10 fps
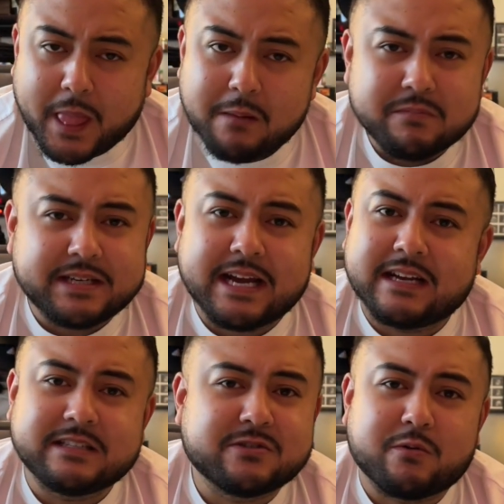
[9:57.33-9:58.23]
But yeah,
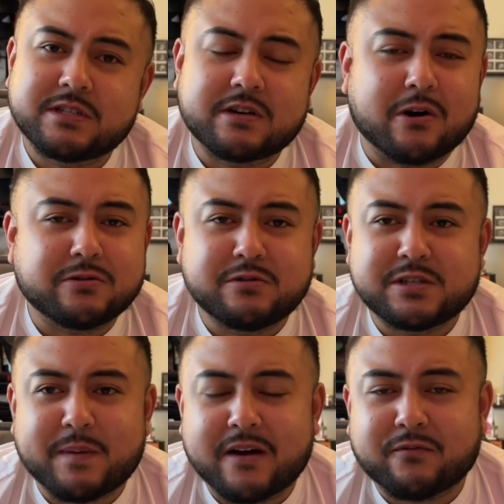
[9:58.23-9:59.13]
it was always a go-to
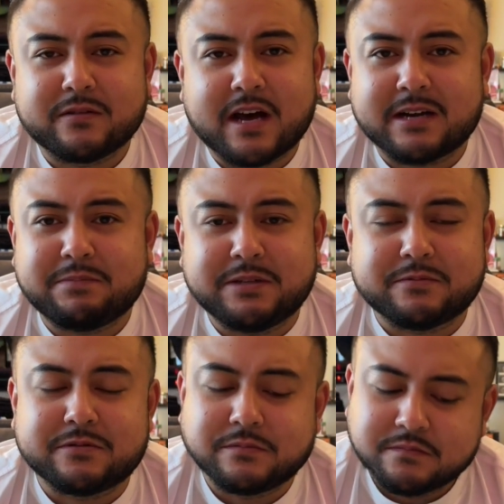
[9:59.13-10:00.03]
spot for a lot of
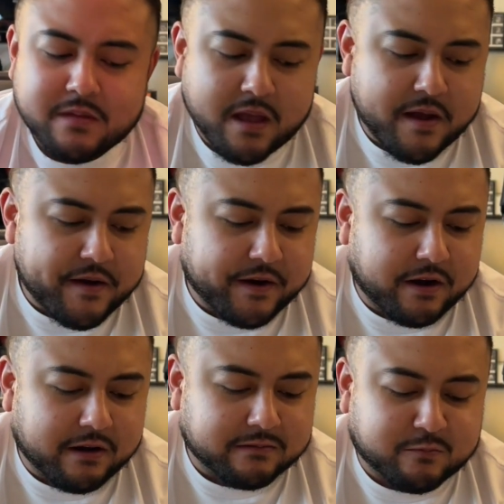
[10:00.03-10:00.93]
people.
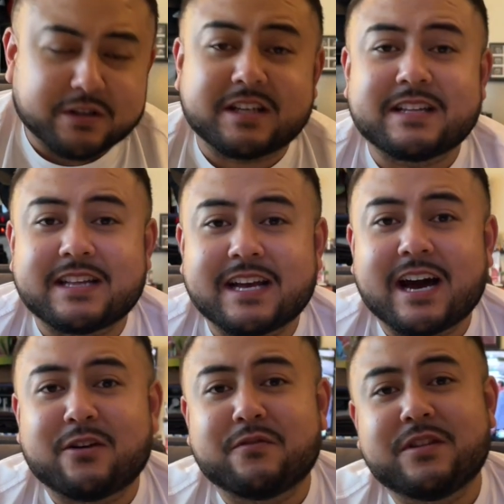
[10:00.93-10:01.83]
One thing that they
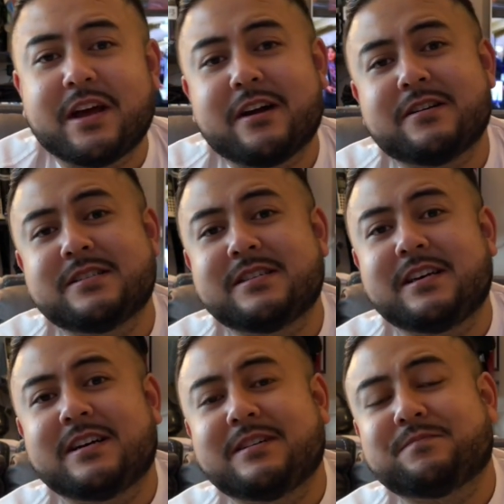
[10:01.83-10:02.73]
got over there is
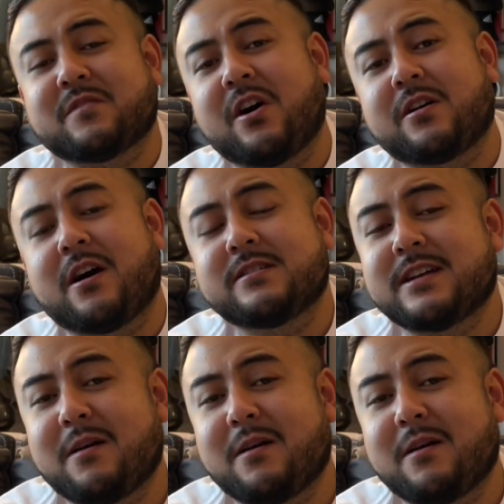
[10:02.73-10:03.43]
the Hong Kong style